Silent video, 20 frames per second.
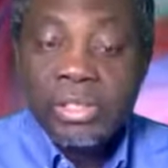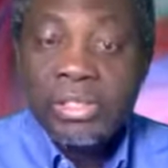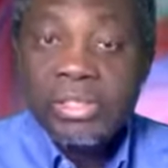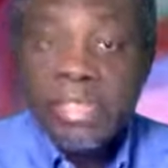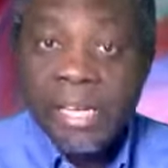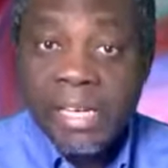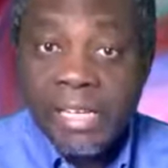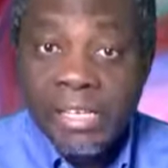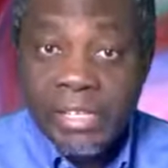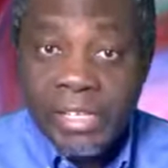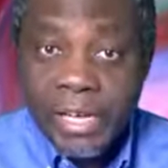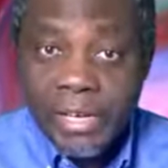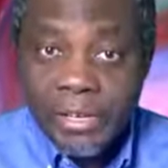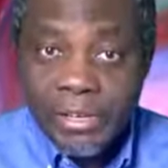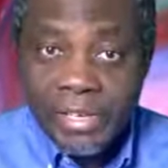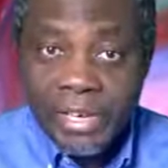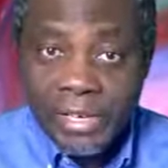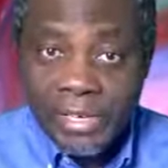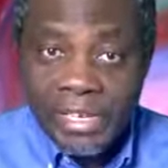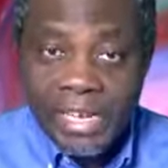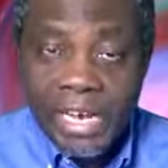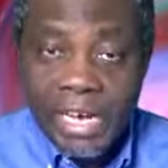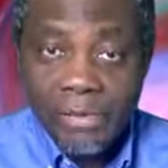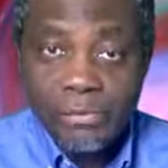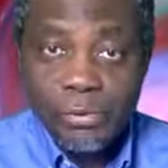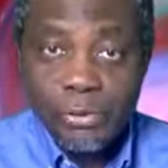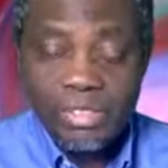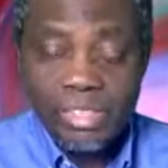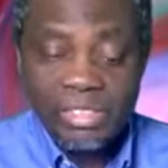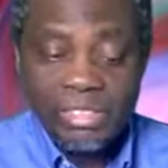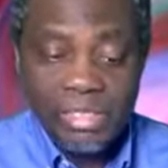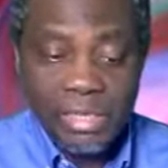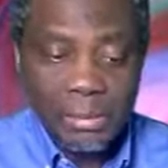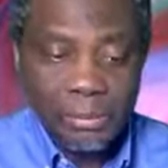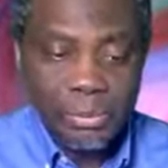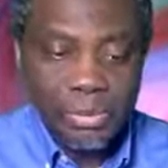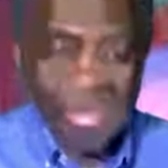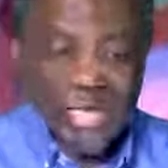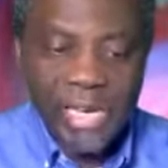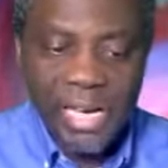They have those
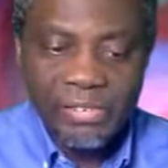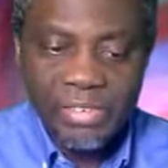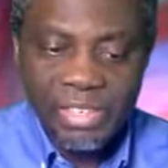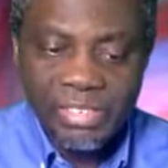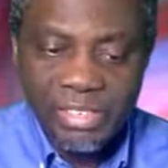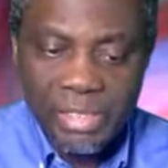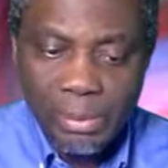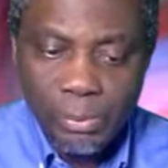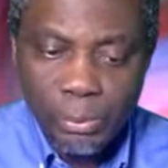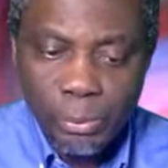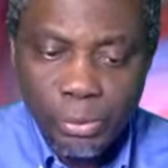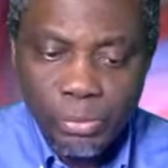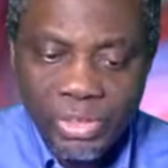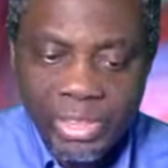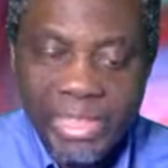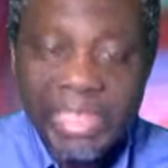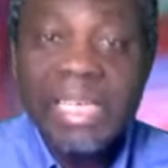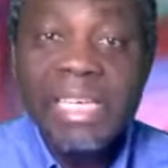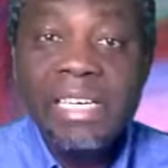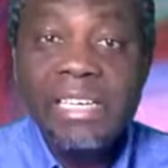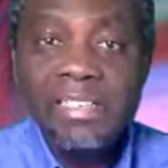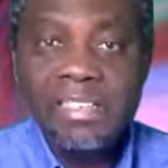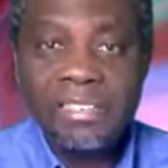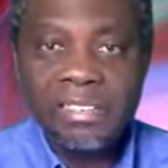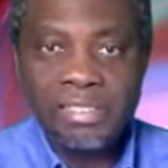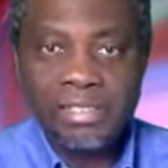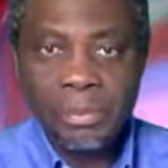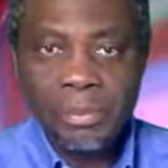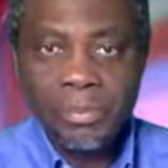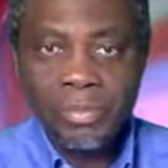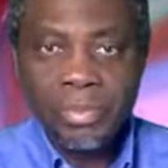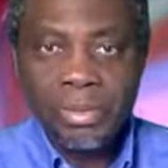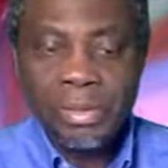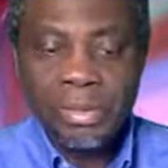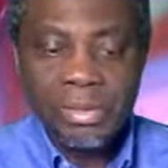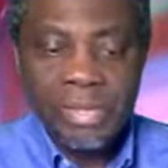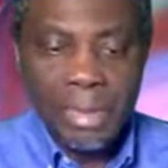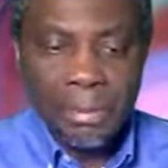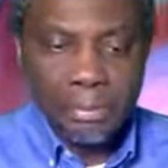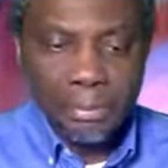examples. They have example of kings
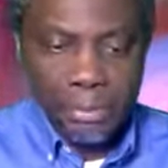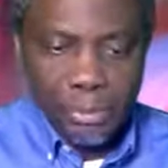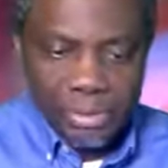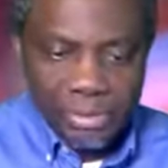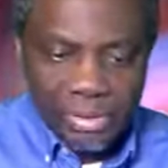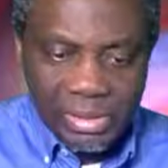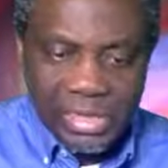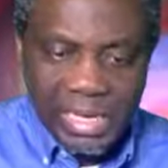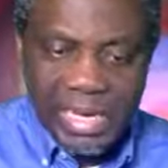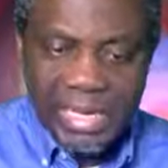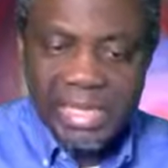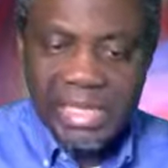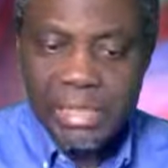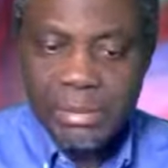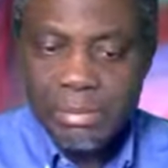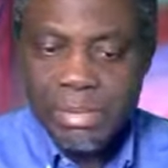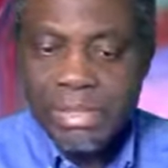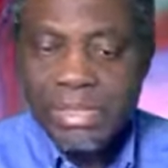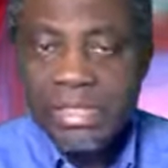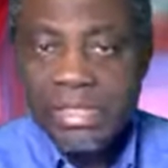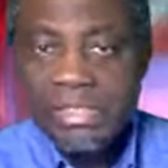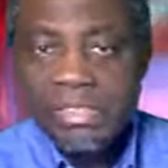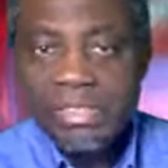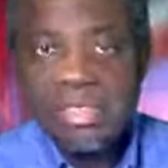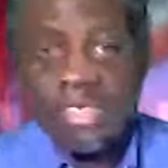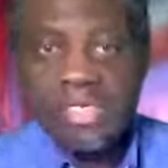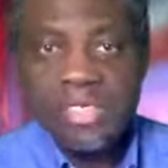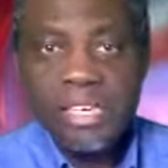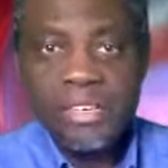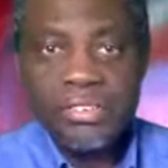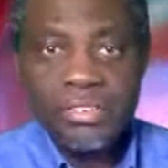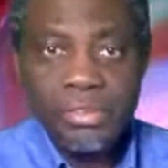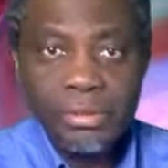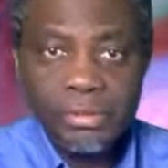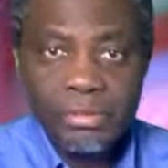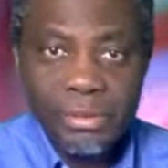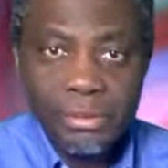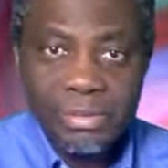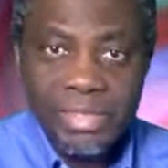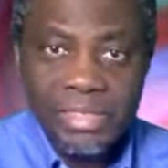that put their images in their
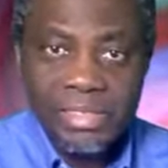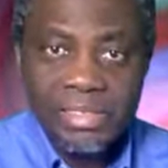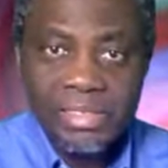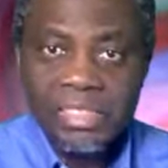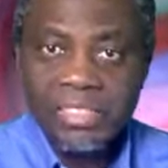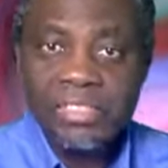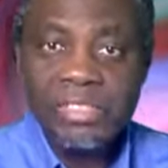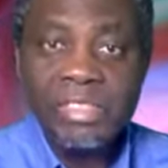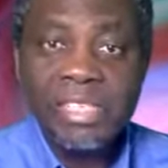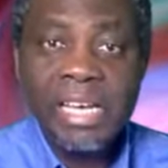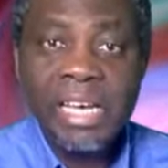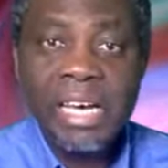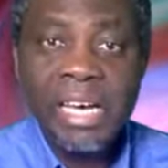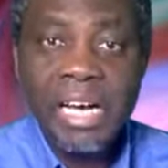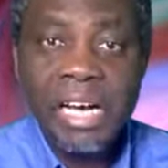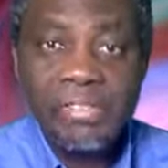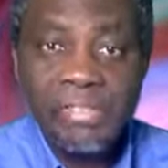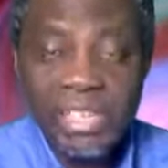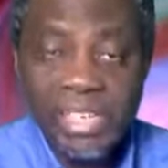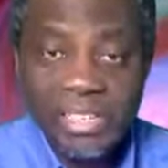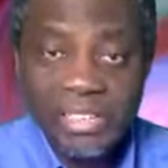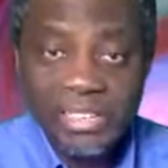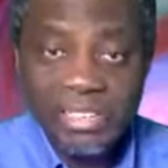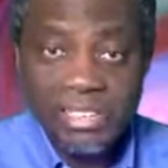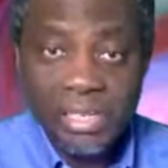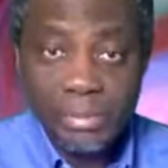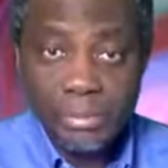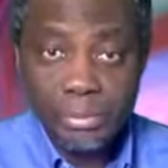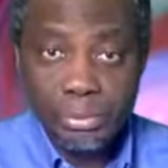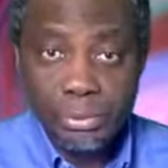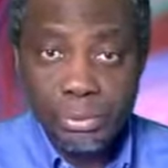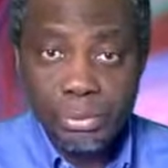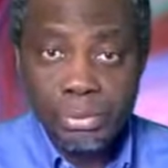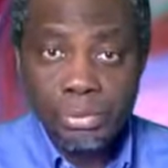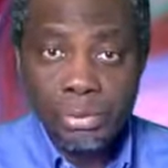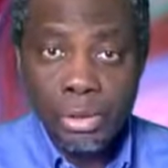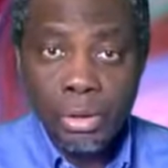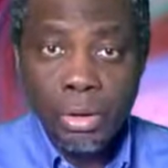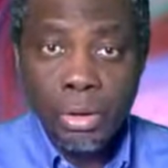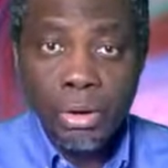subject nation. They have
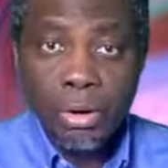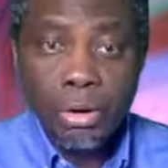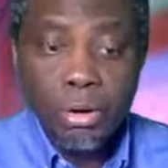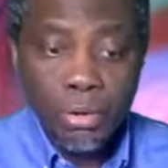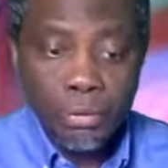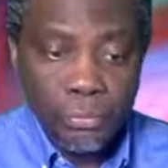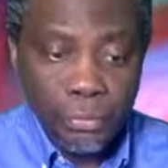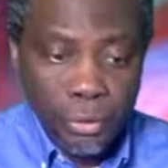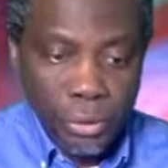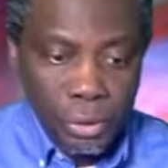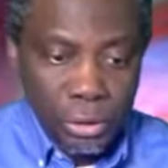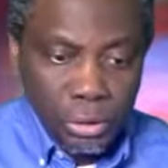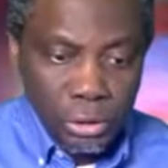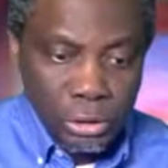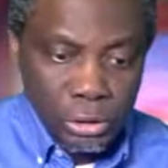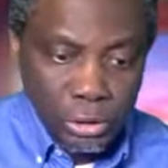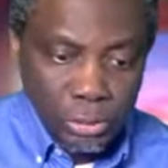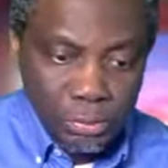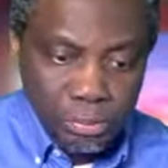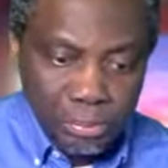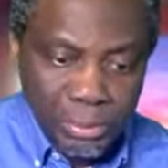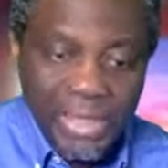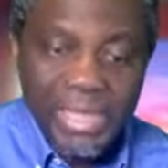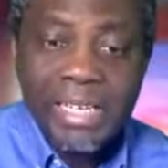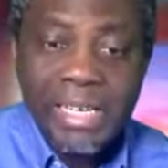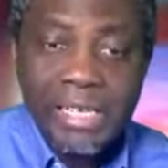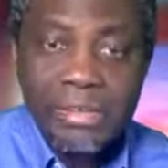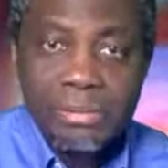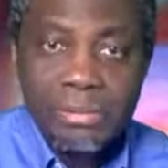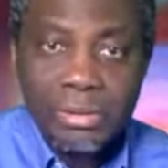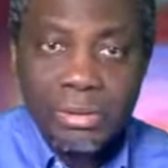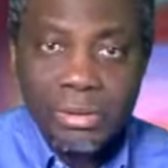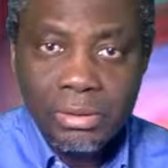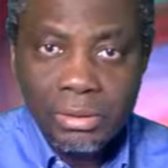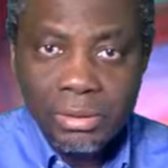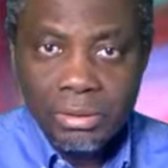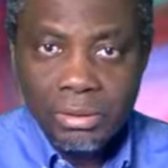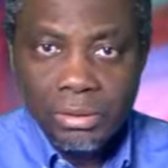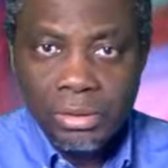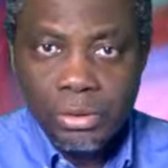examples of pagan,
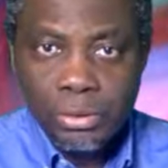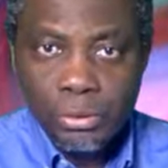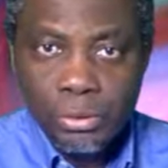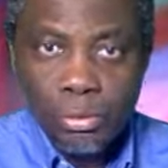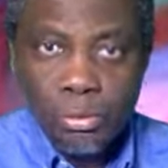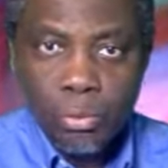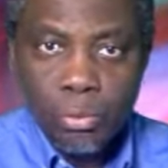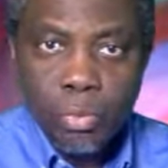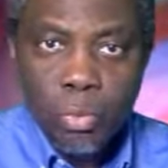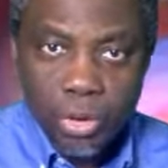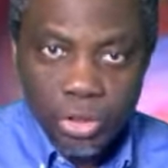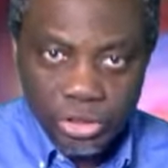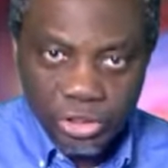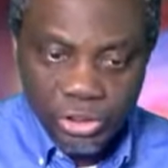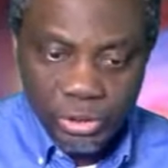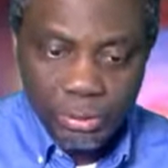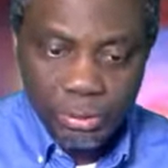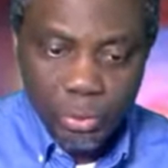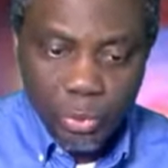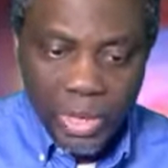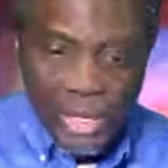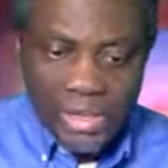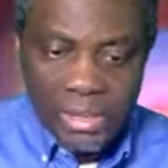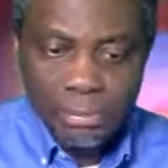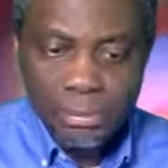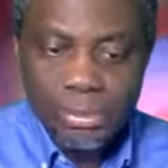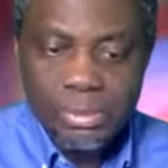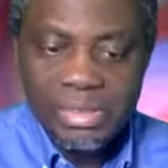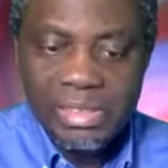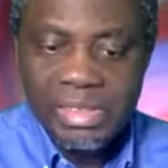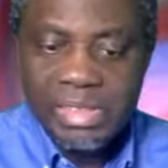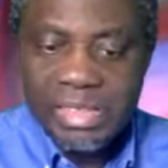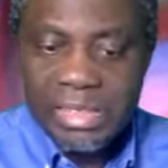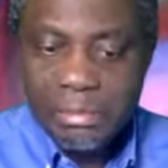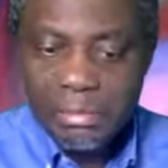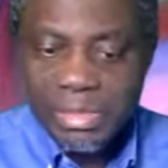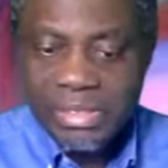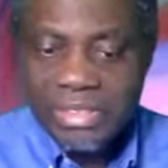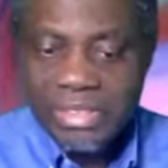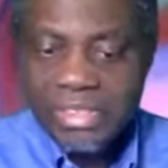worship where they put
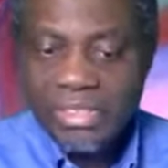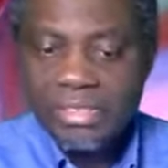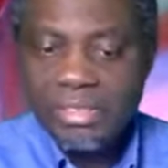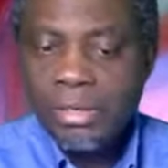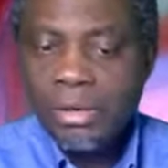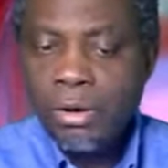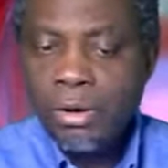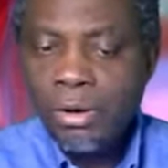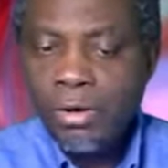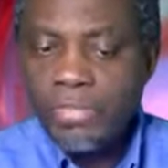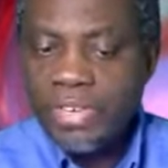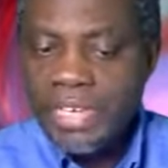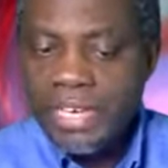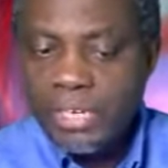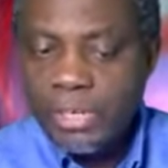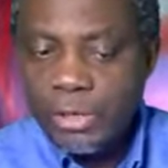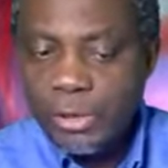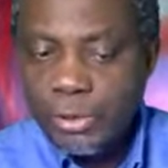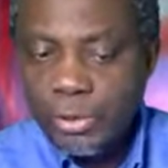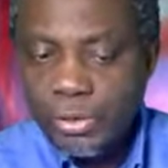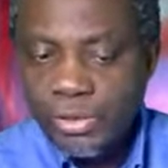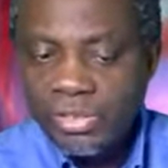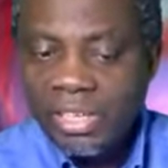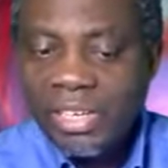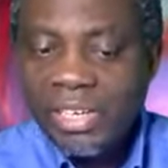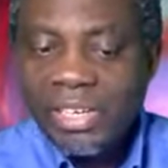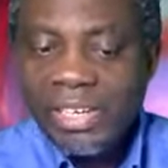images of their gods